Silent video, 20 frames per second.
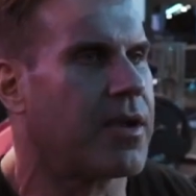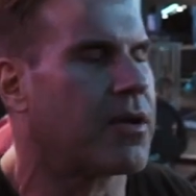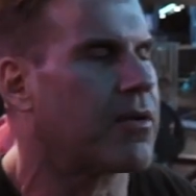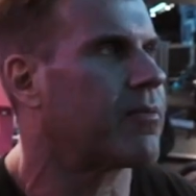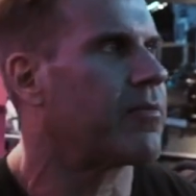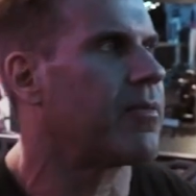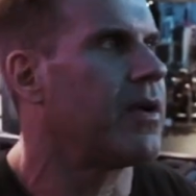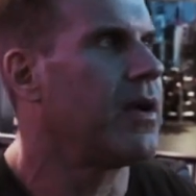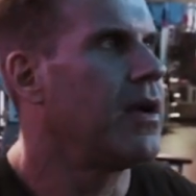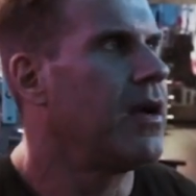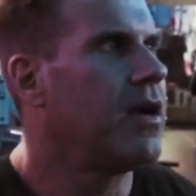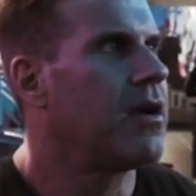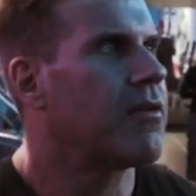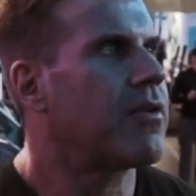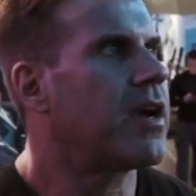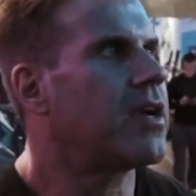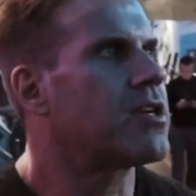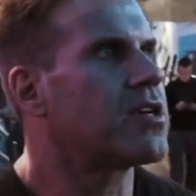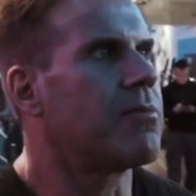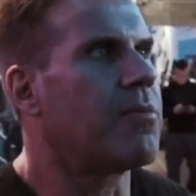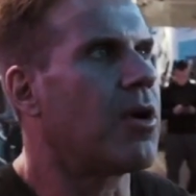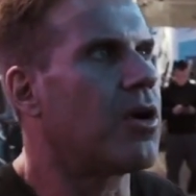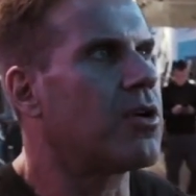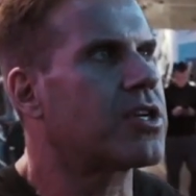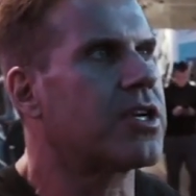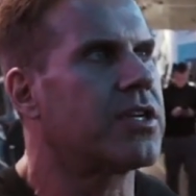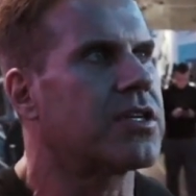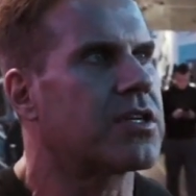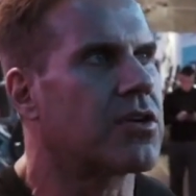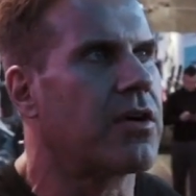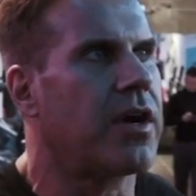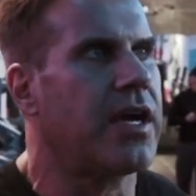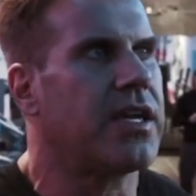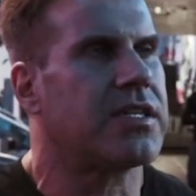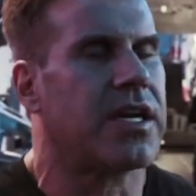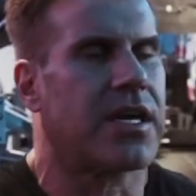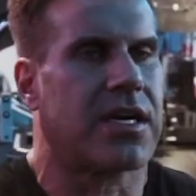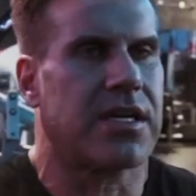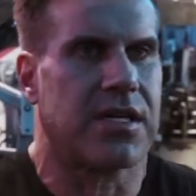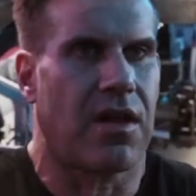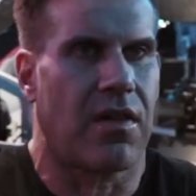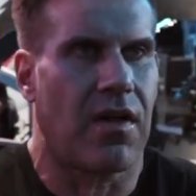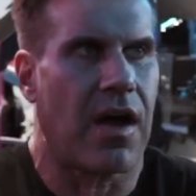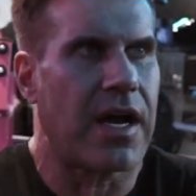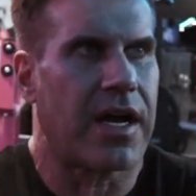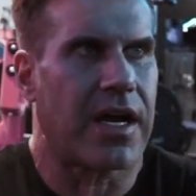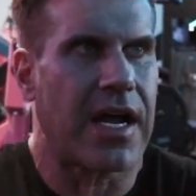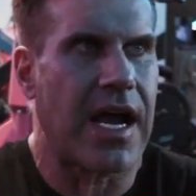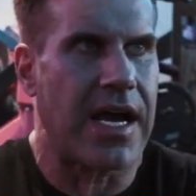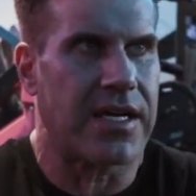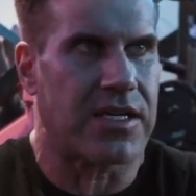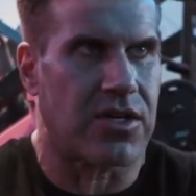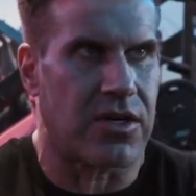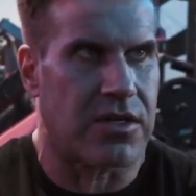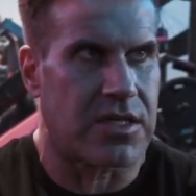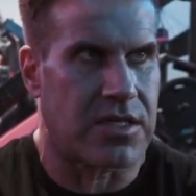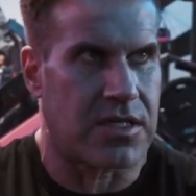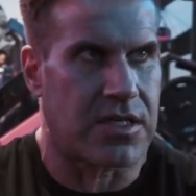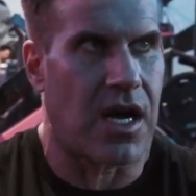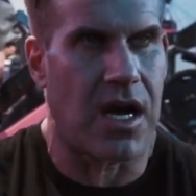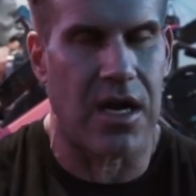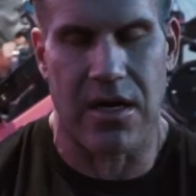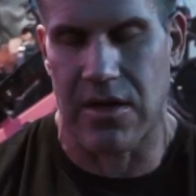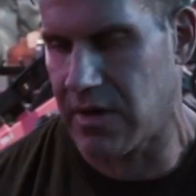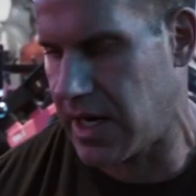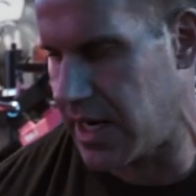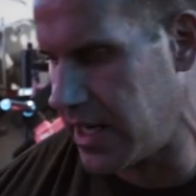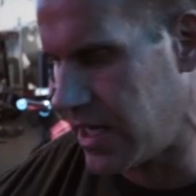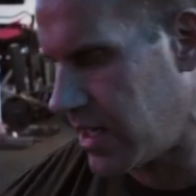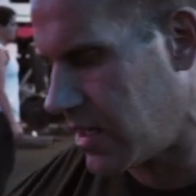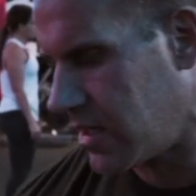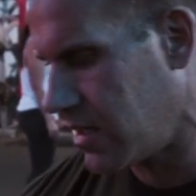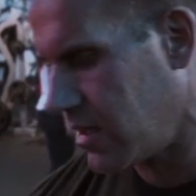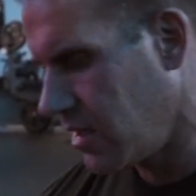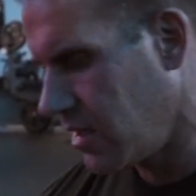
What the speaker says: your range of motion's crazy because a lot of guys are stuck, right?